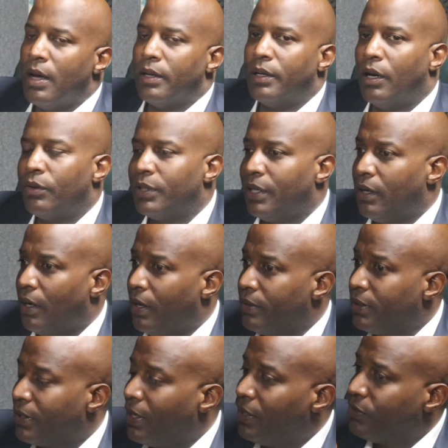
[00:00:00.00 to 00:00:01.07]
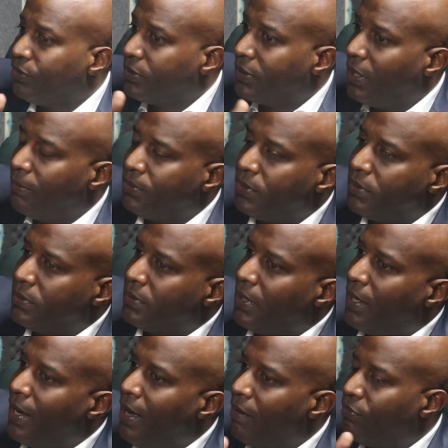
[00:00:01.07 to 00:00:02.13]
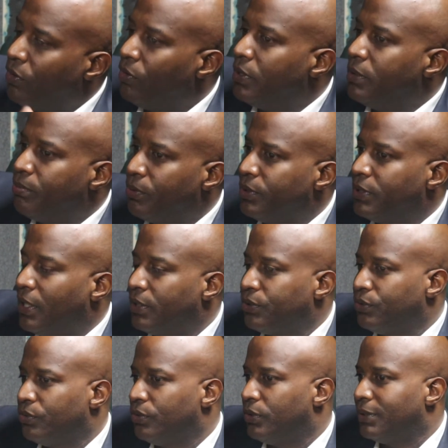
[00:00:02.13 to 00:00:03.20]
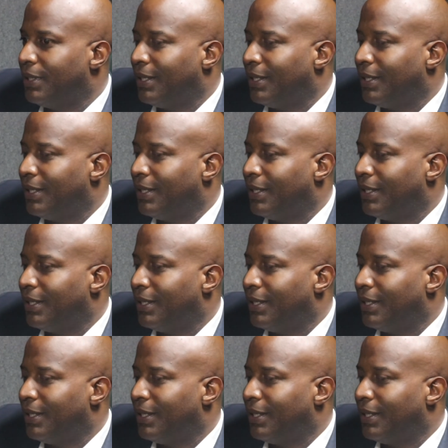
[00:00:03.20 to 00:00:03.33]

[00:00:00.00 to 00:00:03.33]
Now, there are other contraceptions that have only progesterone